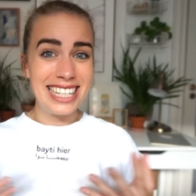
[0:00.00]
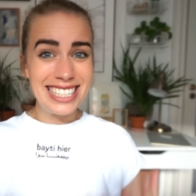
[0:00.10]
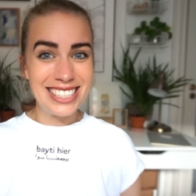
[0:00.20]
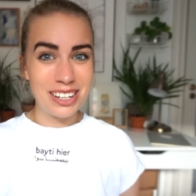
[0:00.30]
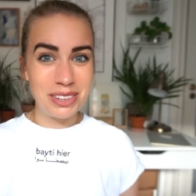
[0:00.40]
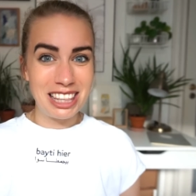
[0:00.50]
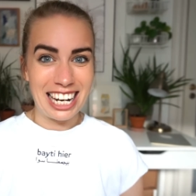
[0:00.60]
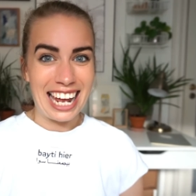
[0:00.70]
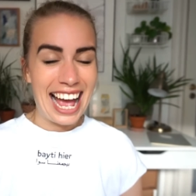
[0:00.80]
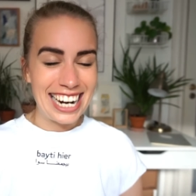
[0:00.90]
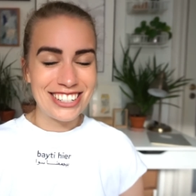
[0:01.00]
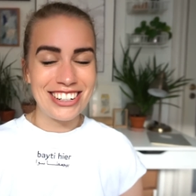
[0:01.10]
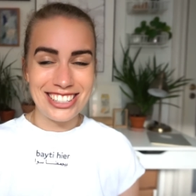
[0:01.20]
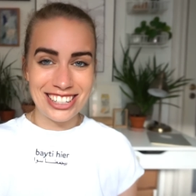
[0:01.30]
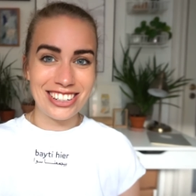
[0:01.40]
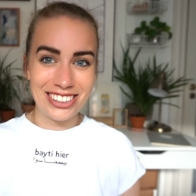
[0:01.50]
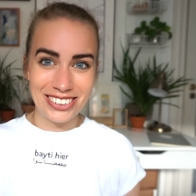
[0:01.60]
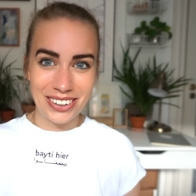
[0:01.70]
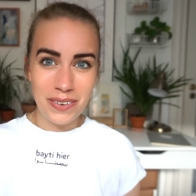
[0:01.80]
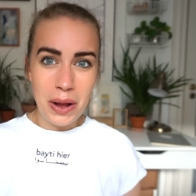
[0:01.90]
This is something that I actually did not
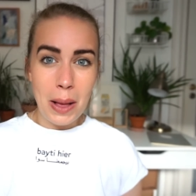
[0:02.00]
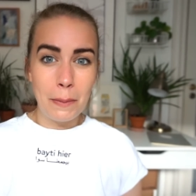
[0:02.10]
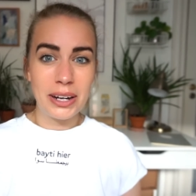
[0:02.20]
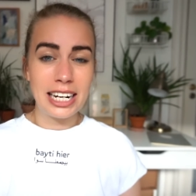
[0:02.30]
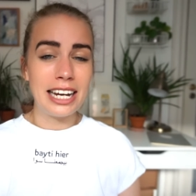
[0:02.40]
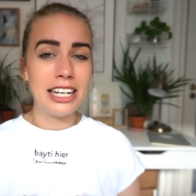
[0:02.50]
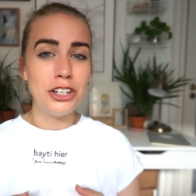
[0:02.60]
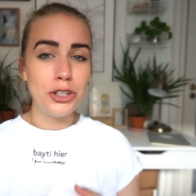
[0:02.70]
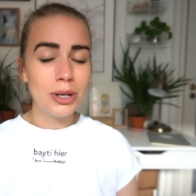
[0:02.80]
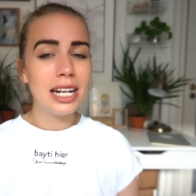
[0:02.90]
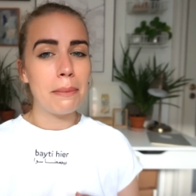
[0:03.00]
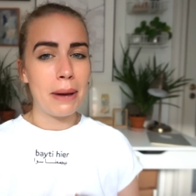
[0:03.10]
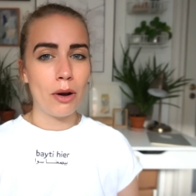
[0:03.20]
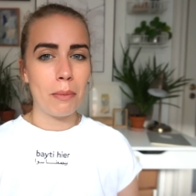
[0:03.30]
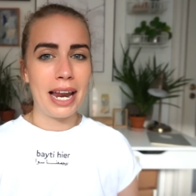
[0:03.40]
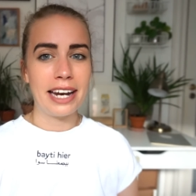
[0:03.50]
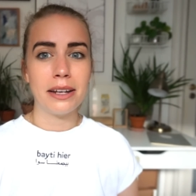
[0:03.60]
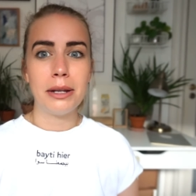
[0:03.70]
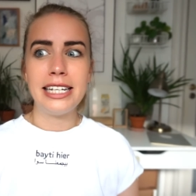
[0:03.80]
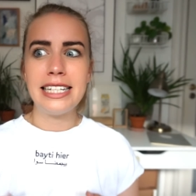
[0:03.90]
know, but a nuclear power plant
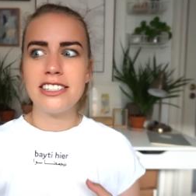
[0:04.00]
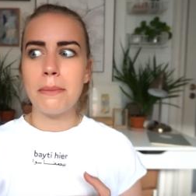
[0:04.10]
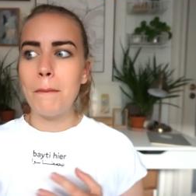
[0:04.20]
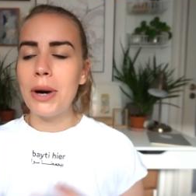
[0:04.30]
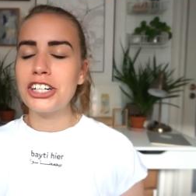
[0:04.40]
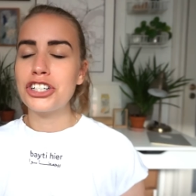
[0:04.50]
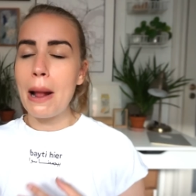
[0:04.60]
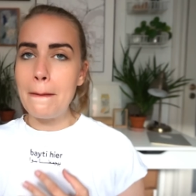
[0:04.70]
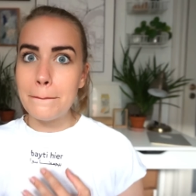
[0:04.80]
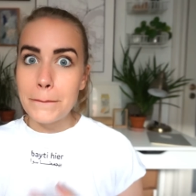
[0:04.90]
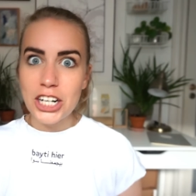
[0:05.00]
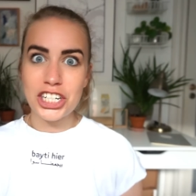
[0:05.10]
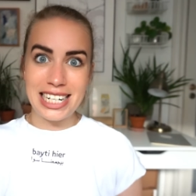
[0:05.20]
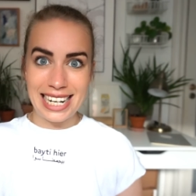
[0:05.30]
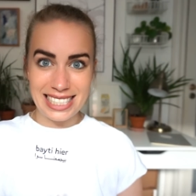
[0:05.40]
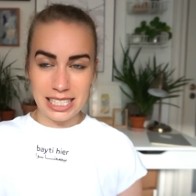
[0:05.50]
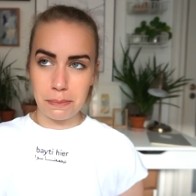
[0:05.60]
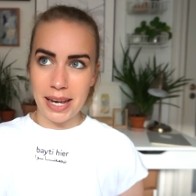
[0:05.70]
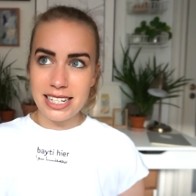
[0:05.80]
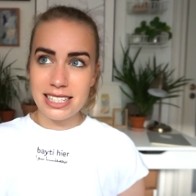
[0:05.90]
needs much, much less
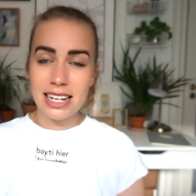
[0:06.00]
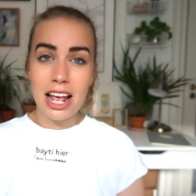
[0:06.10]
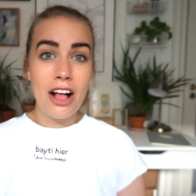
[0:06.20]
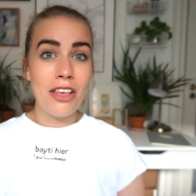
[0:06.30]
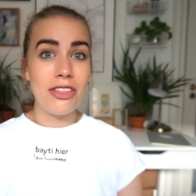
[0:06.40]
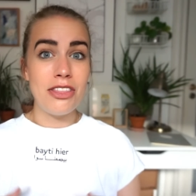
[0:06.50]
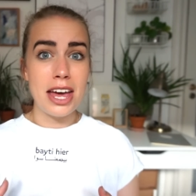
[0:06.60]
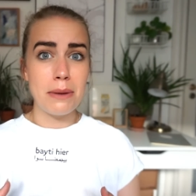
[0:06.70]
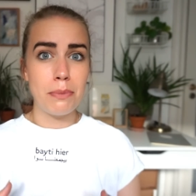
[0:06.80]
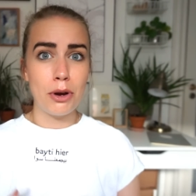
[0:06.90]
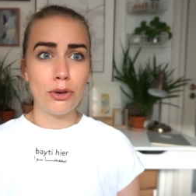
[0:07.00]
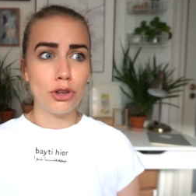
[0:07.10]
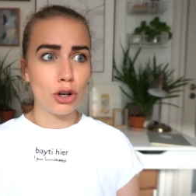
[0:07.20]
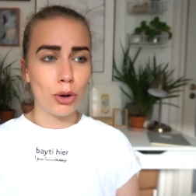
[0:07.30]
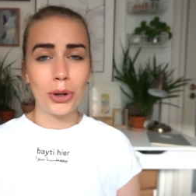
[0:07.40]
space than both